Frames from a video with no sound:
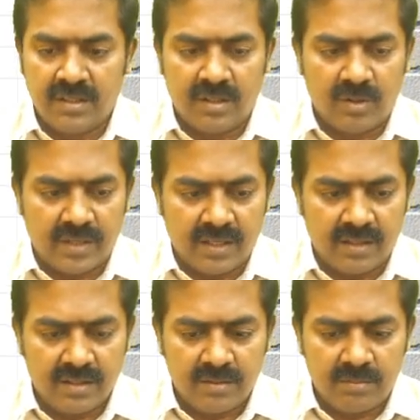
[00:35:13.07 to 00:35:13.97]

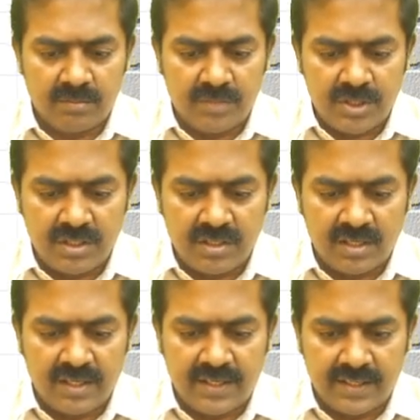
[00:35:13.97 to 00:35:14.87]
Okay, mission
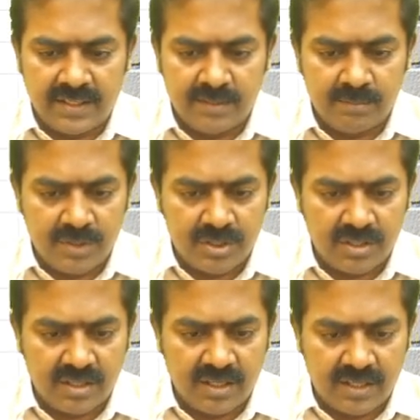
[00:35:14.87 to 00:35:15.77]

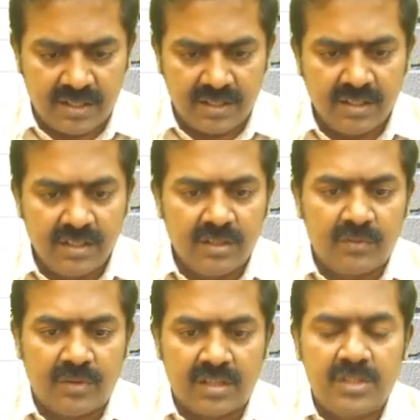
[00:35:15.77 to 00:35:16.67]
related
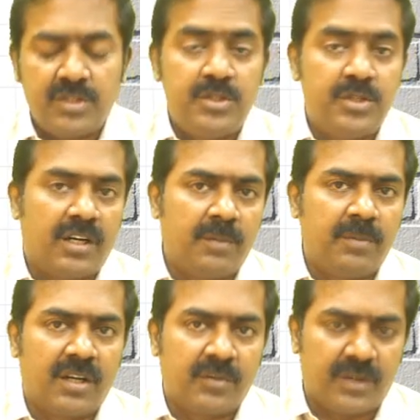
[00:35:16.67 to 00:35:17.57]
for this job
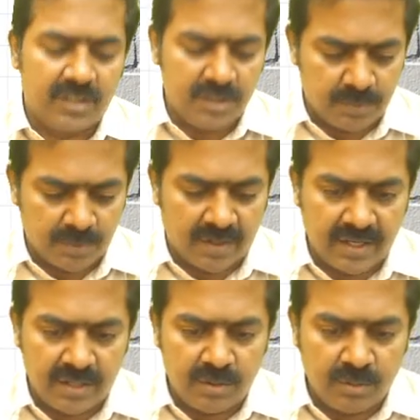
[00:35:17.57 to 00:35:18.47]
or for this
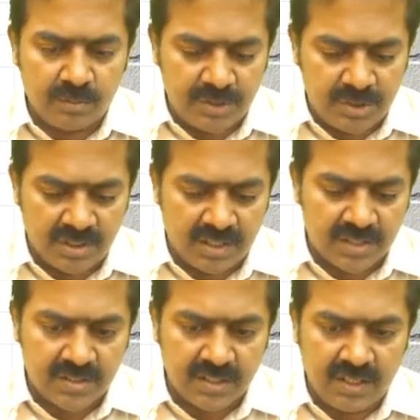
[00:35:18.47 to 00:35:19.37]
product, 2 machine
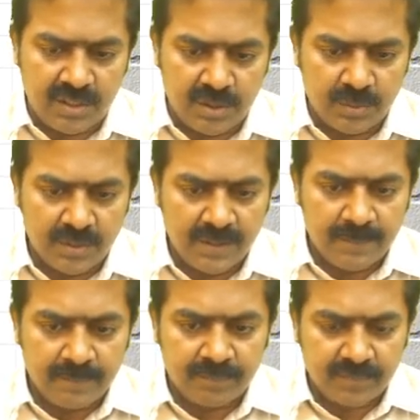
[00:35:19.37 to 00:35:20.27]
hours into
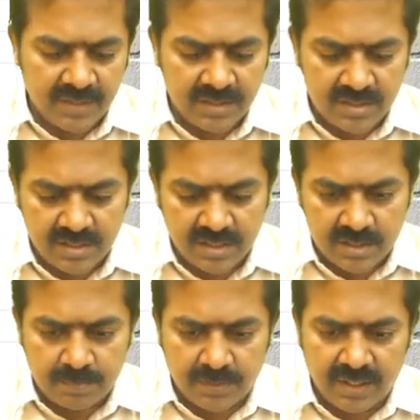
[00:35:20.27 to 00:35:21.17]

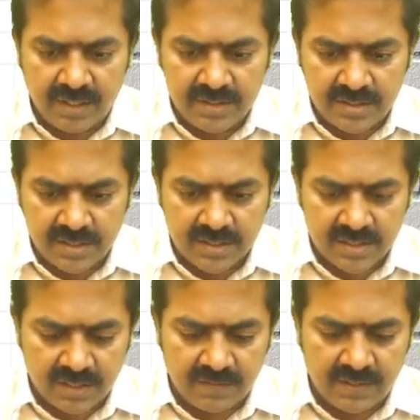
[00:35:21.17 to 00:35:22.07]

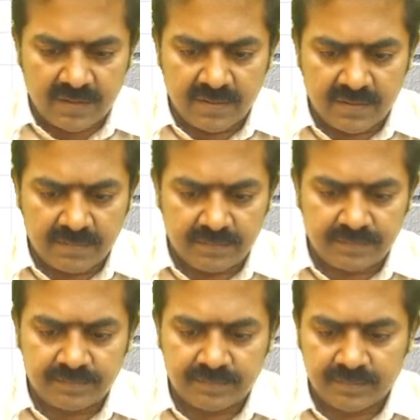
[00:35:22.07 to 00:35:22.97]
6.67.
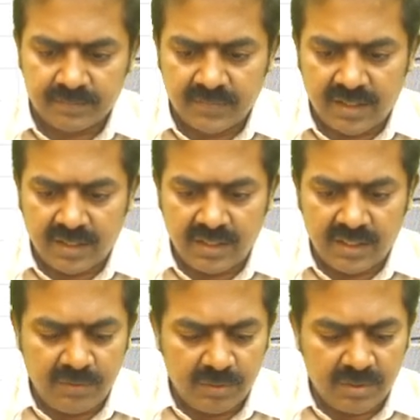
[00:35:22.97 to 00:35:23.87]
It will
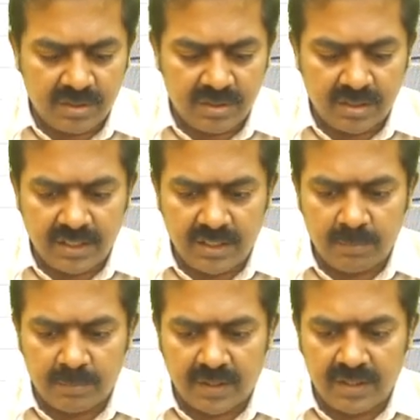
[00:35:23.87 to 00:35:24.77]
give you
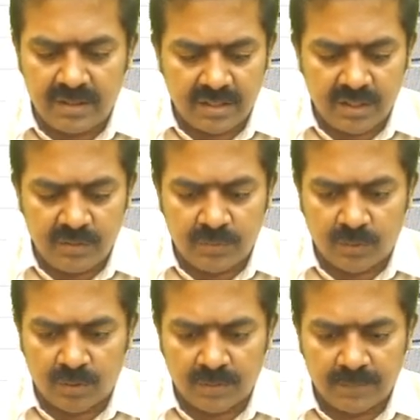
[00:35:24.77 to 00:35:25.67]

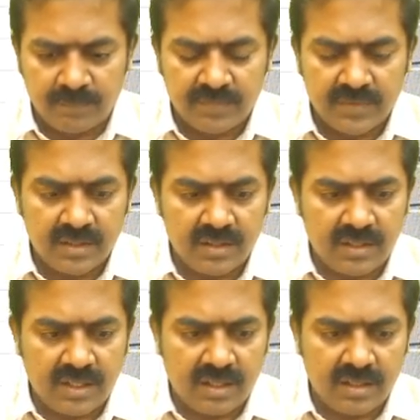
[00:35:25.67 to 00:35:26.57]
13.34.
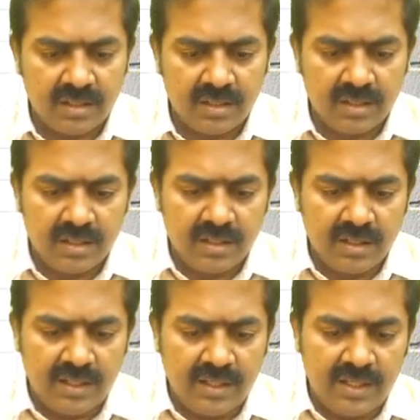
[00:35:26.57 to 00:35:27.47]
Then
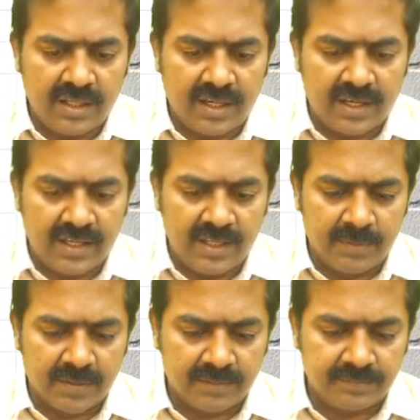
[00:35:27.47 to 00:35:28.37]
indirect labor.